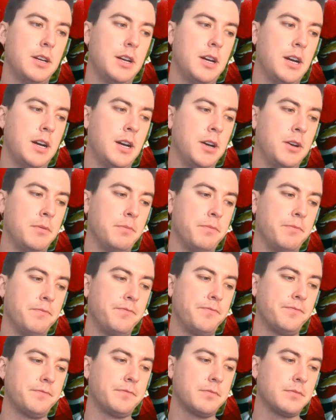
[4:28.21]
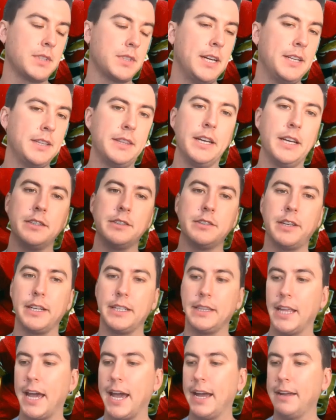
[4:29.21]
and things
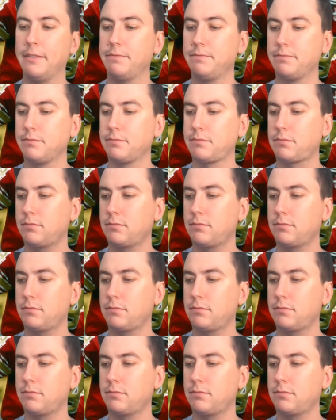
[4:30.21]
like that.